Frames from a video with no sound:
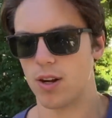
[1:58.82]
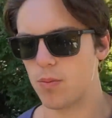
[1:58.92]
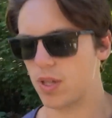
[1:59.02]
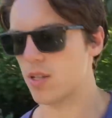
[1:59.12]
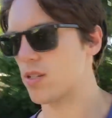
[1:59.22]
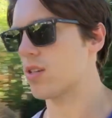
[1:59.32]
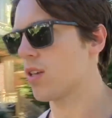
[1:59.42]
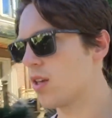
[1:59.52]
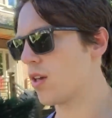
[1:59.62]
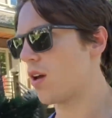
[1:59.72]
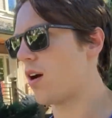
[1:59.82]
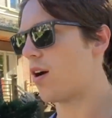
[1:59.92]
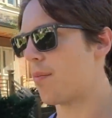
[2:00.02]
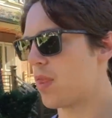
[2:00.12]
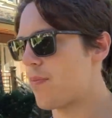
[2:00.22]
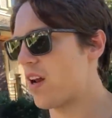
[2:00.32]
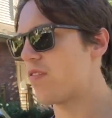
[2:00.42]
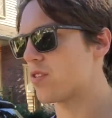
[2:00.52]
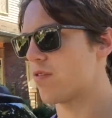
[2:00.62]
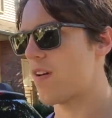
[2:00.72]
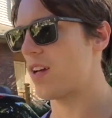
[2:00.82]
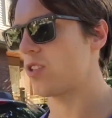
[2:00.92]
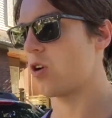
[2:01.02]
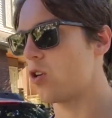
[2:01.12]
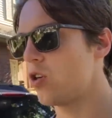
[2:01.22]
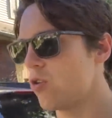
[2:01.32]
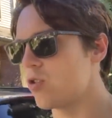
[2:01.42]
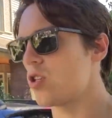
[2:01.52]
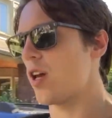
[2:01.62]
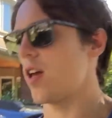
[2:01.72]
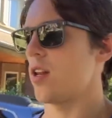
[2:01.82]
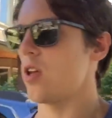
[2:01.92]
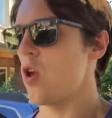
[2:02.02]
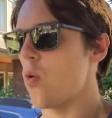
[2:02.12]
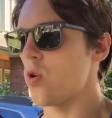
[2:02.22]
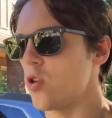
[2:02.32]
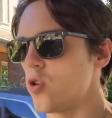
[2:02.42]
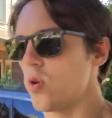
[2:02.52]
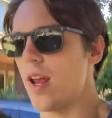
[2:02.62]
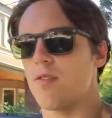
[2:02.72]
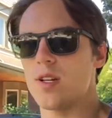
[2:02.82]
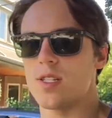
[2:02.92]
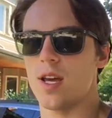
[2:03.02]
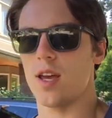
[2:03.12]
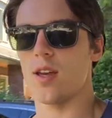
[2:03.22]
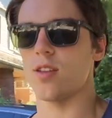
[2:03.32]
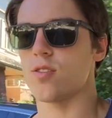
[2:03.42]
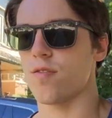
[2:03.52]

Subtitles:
you know, because the benefits of fasting are huge. And when you do it every day, it's